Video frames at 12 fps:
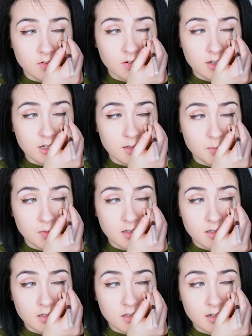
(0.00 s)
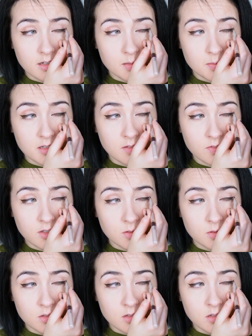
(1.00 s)
Freedom. Not to be
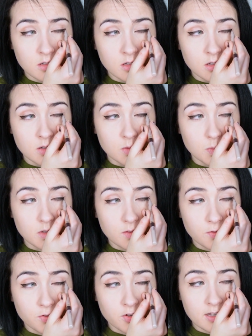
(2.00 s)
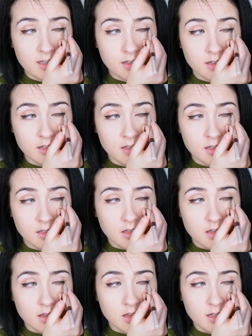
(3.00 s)
confused with Free,
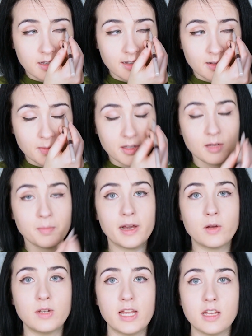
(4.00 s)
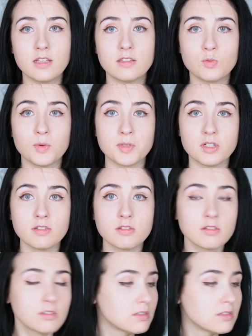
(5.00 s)
the anime about naked swimmers. Hit